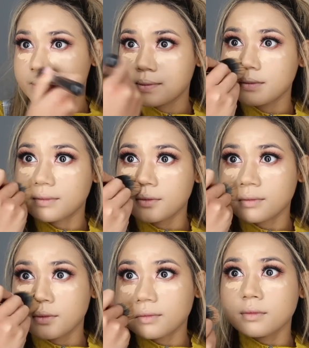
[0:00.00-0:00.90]

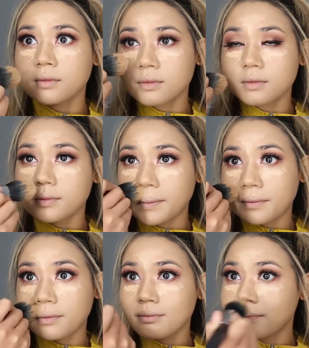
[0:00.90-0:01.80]

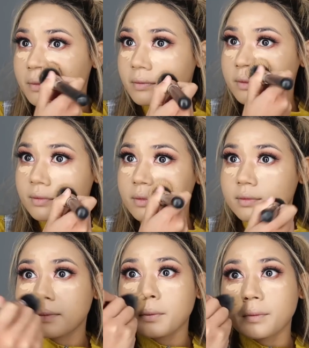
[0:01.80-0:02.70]

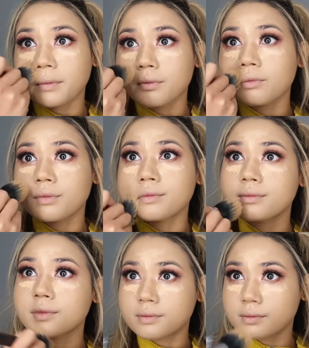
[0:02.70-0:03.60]

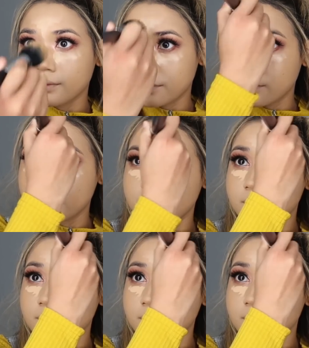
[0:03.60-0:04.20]
[no speech]